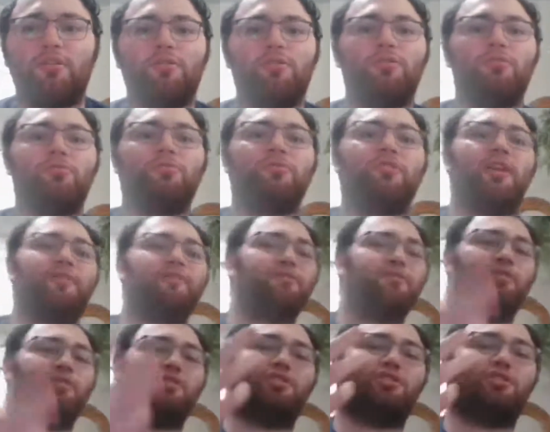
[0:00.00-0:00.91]
Who
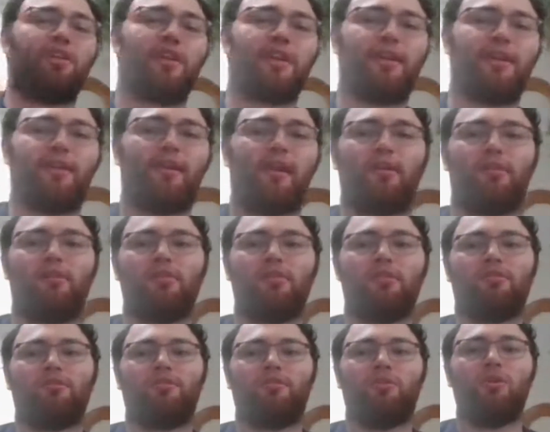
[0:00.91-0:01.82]
gives a shit?
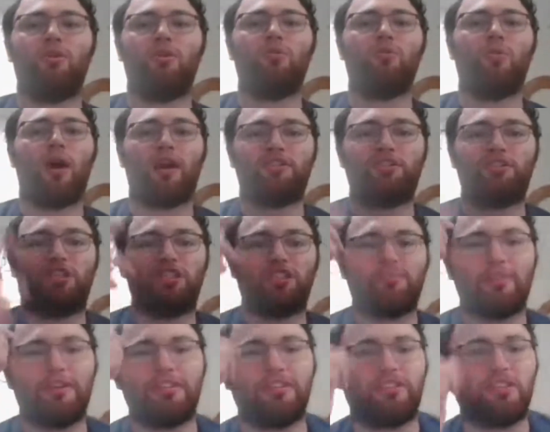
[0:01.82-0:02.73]
Who
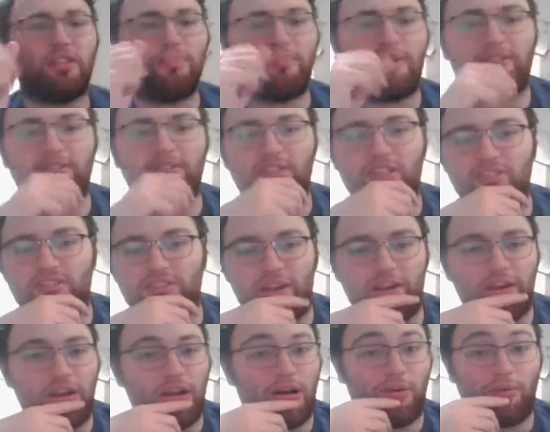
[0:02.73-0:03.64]
watches Miz and Mrs.?
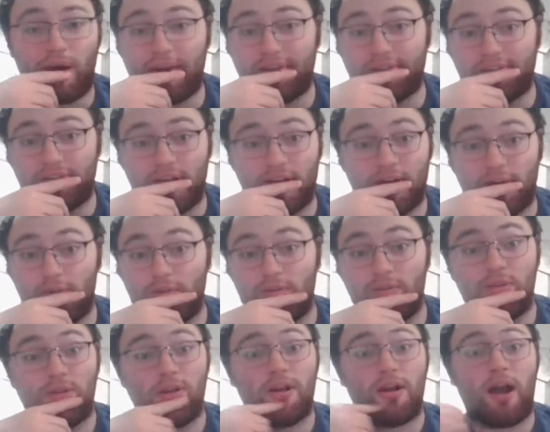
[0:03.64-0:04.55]
I know I don't.
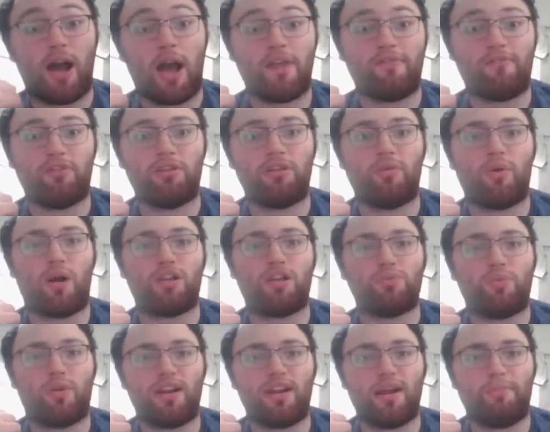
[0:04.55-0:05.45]
I've only
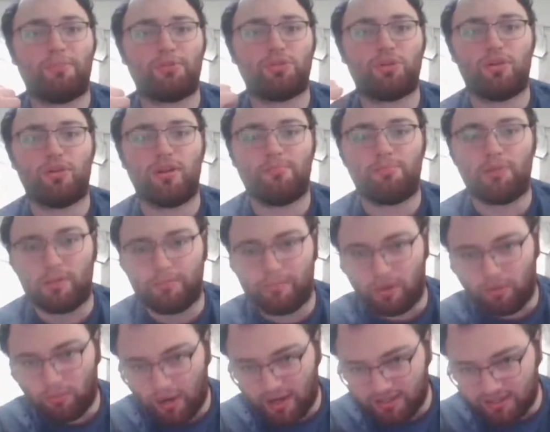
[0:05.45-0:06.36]
watched one episode and it put
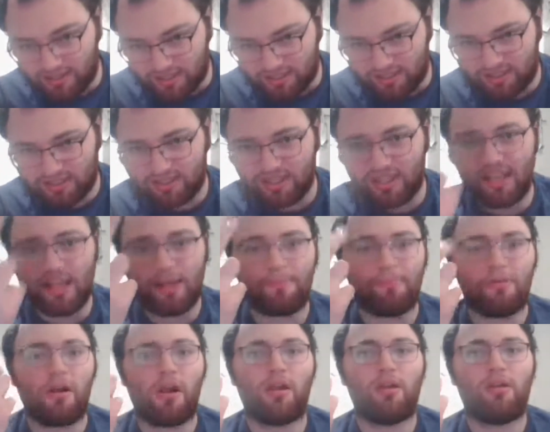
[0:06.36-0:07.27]
me right to
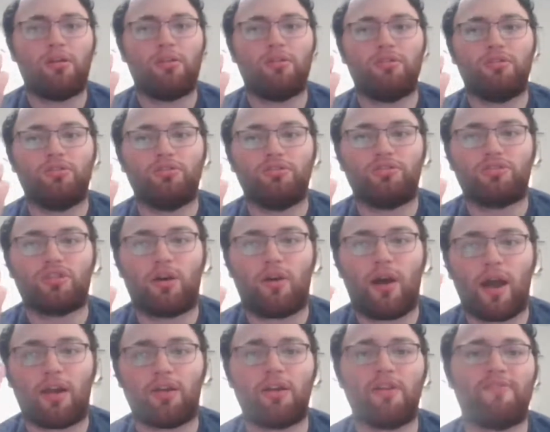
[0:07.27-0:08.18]
sleep. So
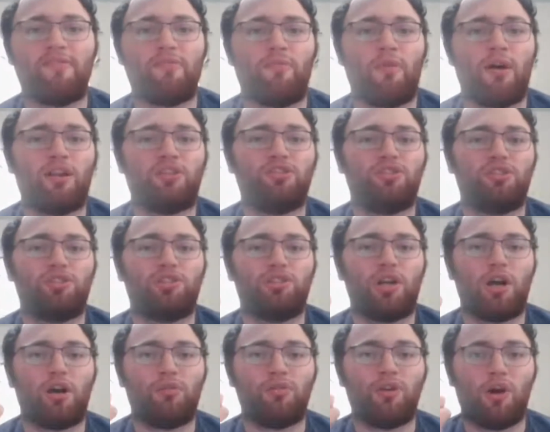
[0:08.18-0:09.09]
I don't even watch the
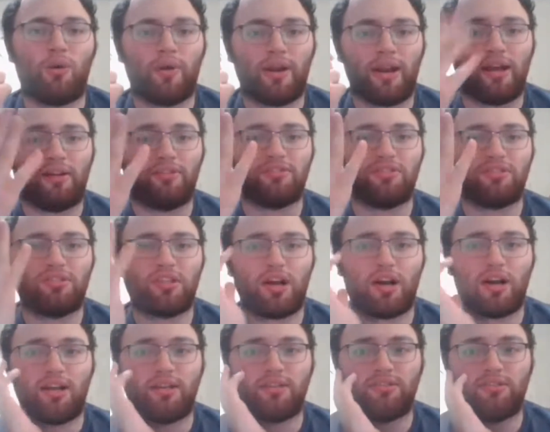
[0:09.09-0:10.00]
show. No one else
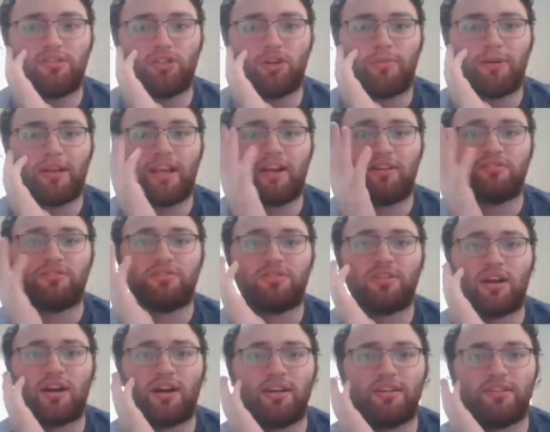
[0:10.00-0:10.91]
does. Nobody else
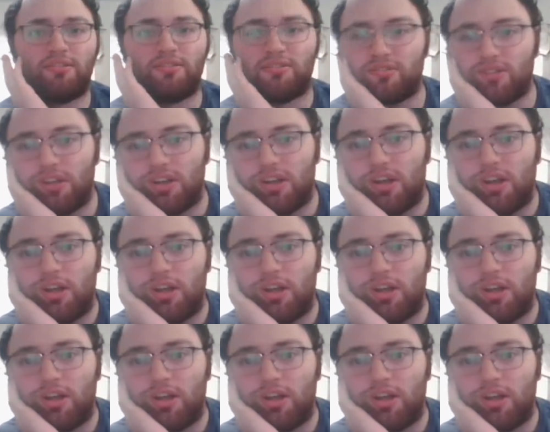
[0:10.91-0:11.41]
does.